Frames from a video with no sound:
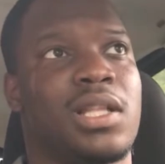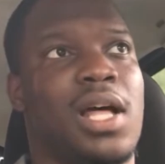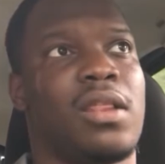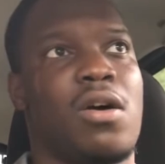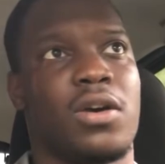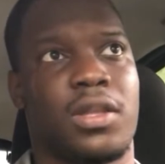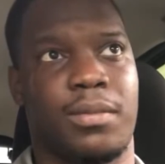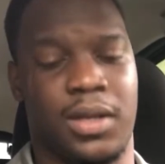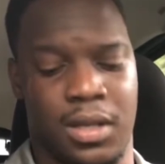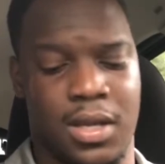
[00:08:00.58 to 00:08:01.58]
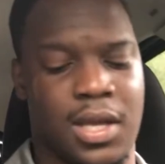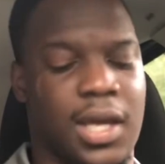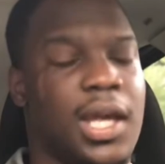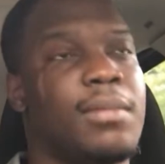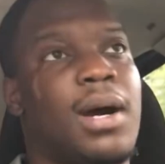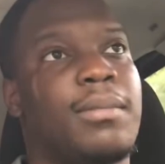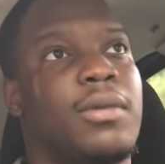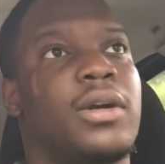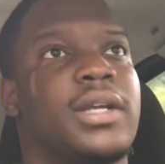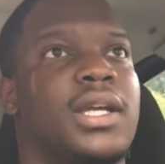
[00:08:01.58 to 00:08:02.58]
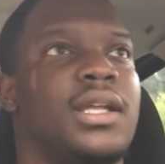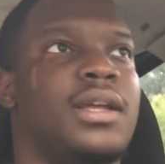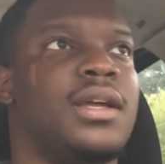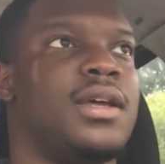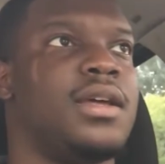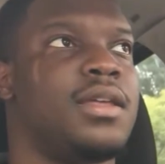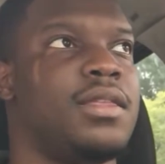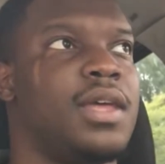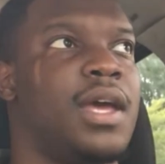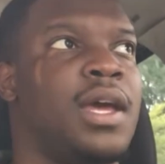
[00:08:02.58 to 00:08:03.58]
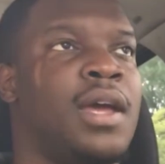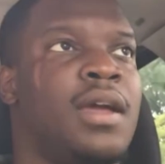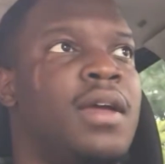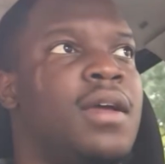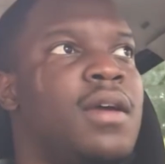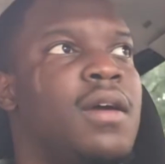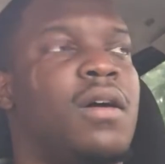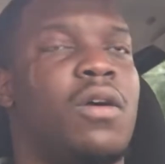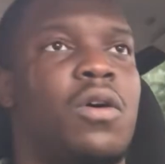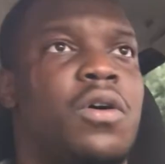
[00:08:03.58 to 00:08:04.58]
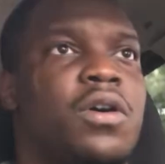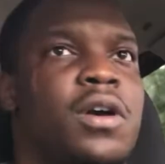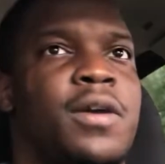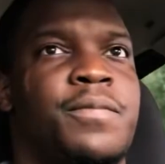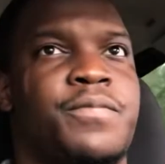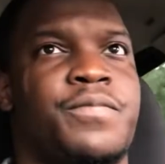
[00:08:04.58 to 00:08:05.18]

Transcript: a lot longer than me in my market that are,